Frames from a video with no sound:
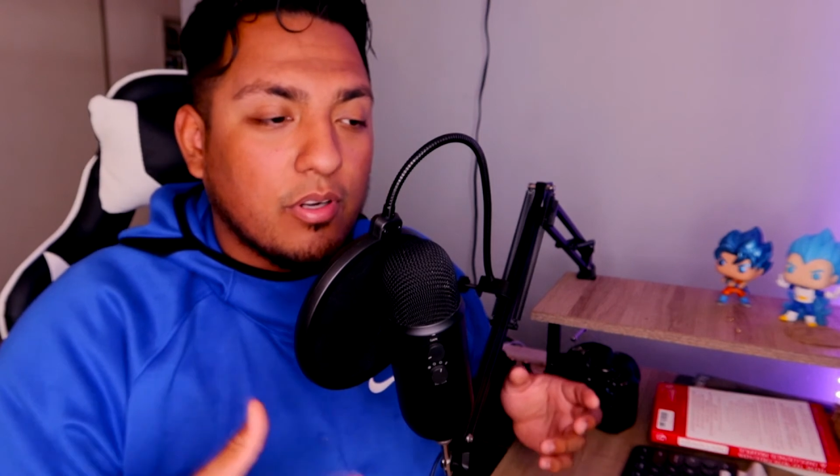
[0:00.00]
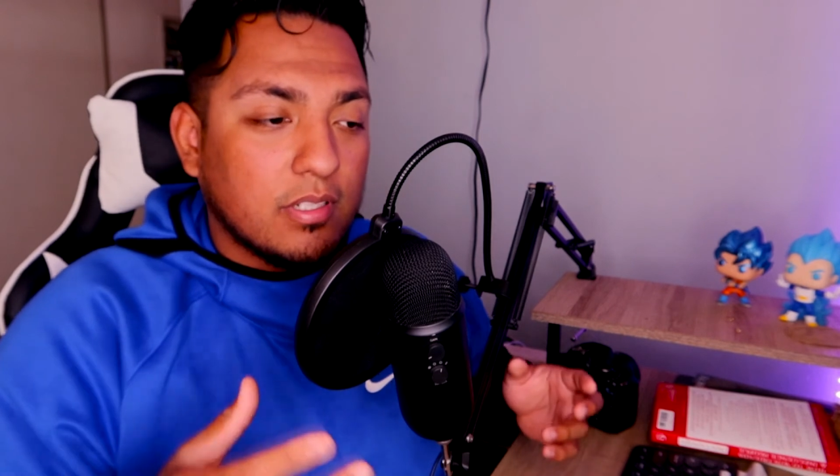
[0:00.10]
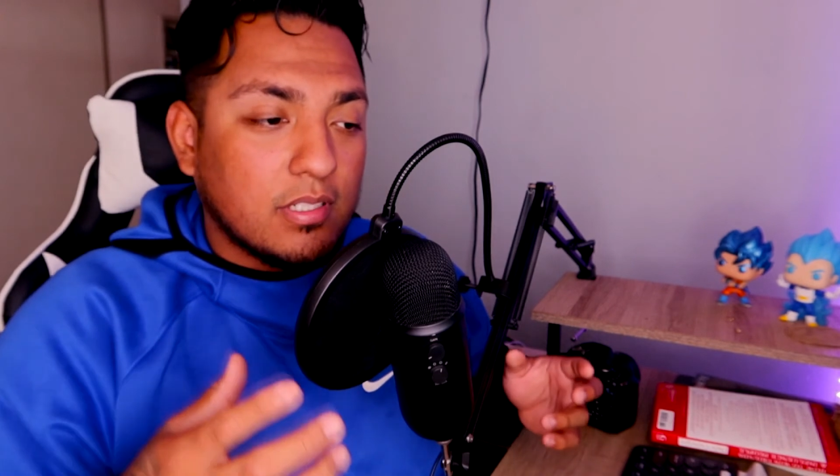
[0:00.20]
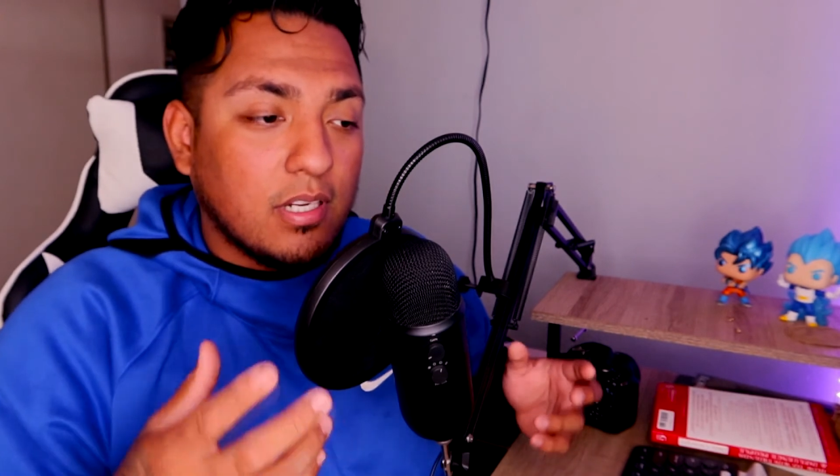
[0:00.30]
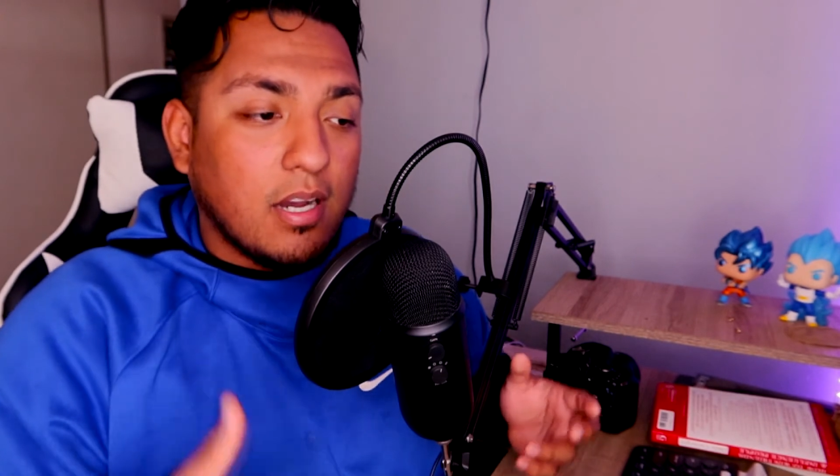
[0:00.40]

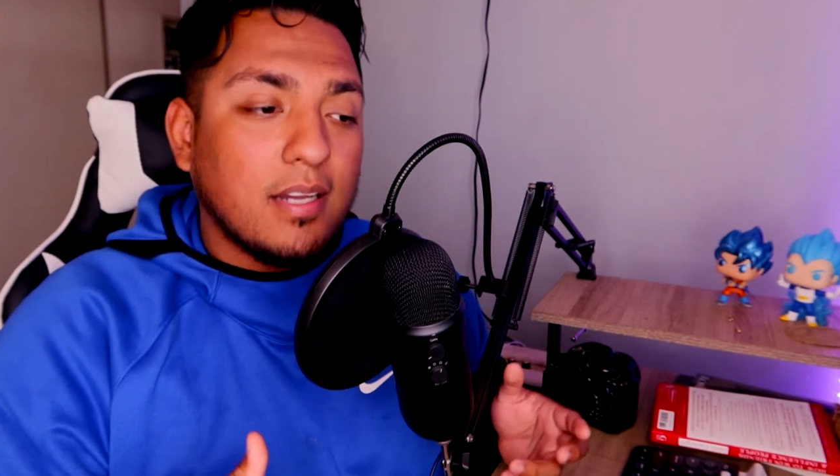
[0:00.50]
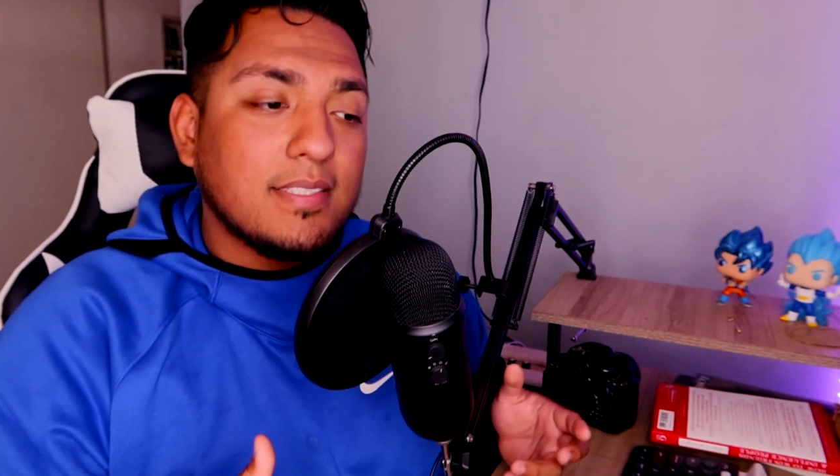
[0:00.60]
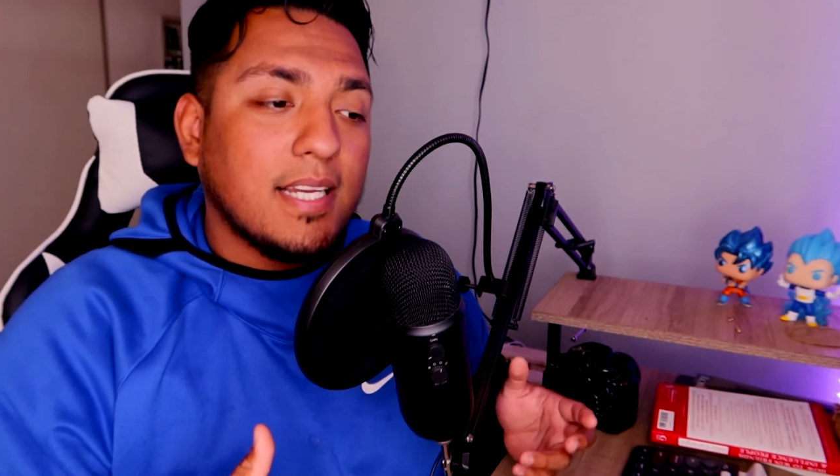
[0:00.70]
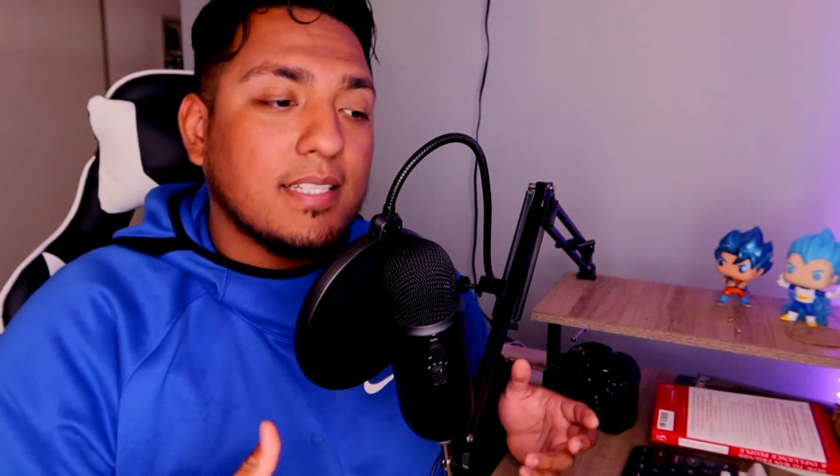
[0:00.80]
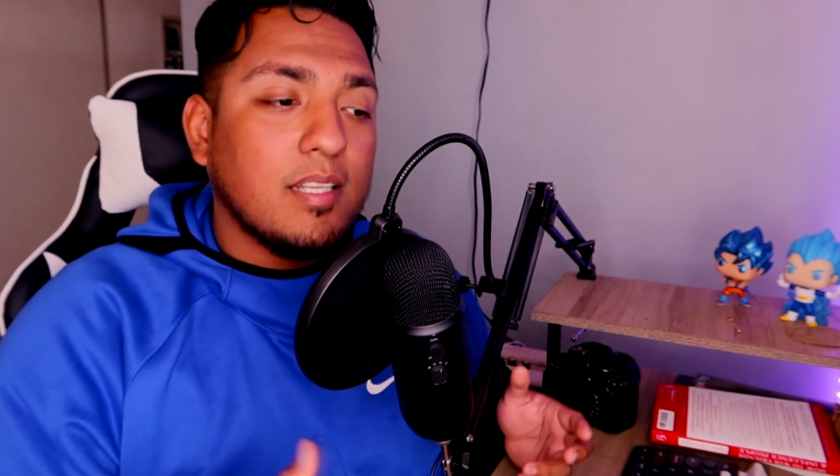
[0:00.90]
them or
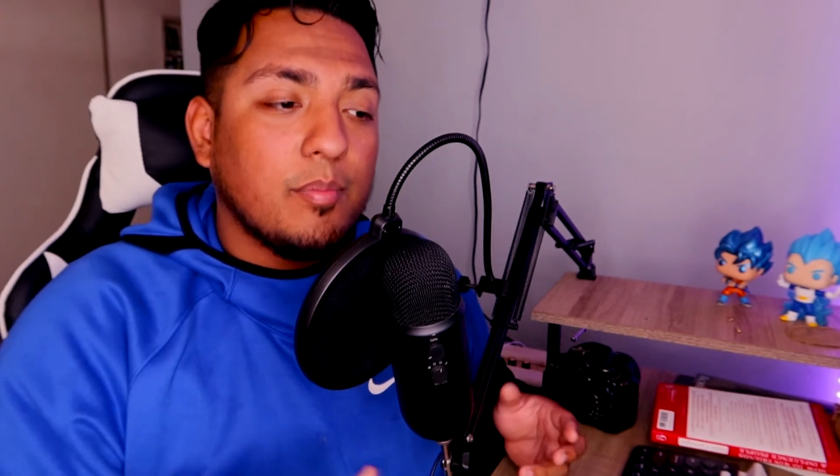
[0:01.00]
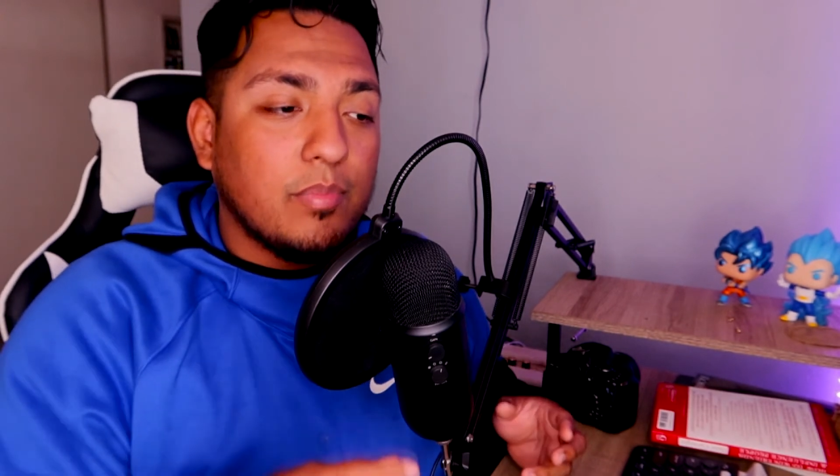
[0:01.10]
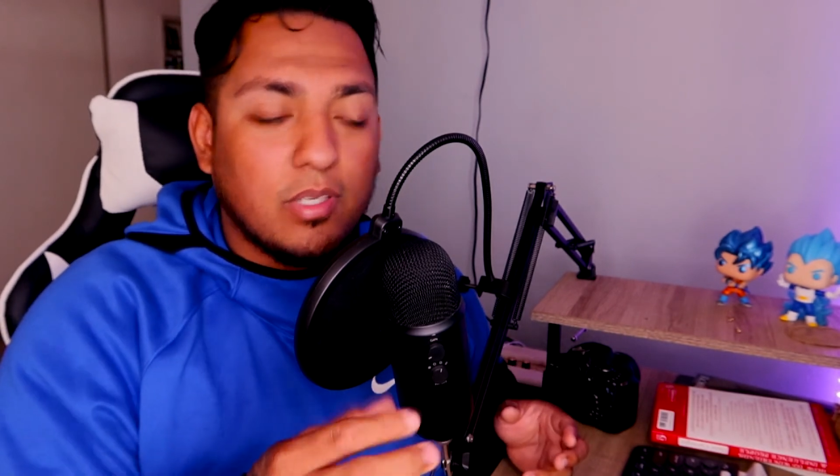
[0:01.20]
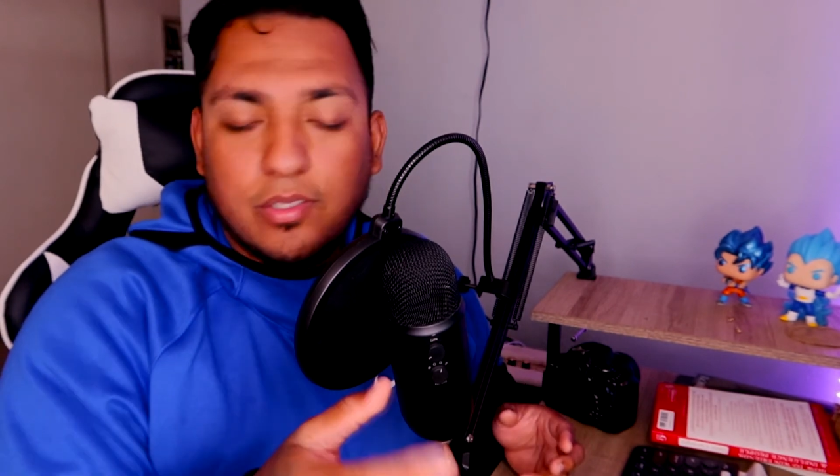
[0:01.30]
contact